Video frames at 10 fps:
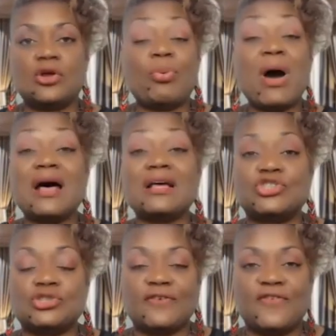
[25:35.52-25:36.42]

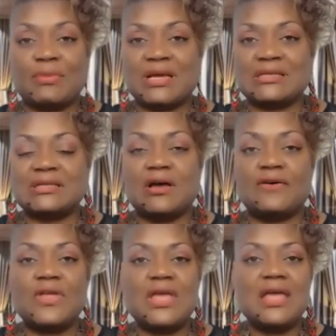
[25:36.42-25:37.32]
posture for
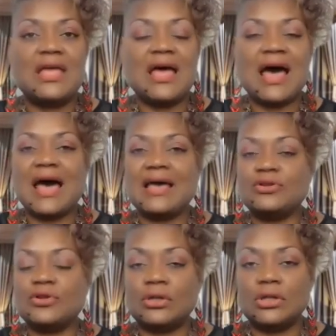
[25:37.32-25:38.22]
myself. I
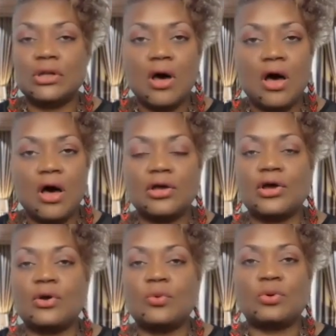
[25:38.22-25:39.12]
no
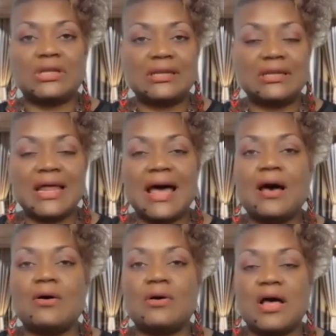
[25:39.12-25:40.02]
longer will
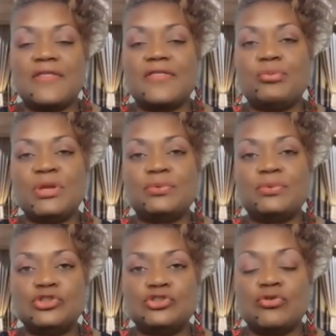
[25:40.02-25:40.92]
allow other
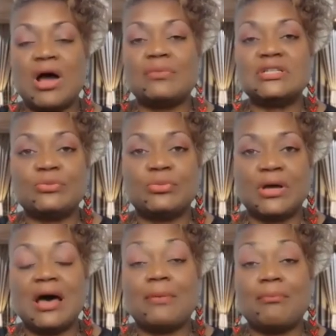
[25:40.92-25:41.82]
people's drama to
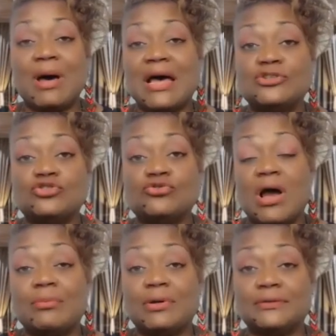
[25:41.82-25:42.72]
become my
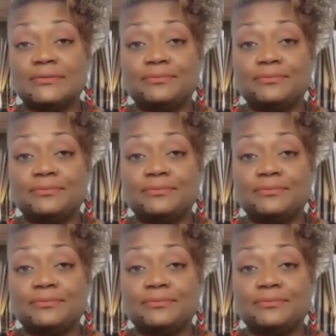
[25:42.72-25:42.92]
drama.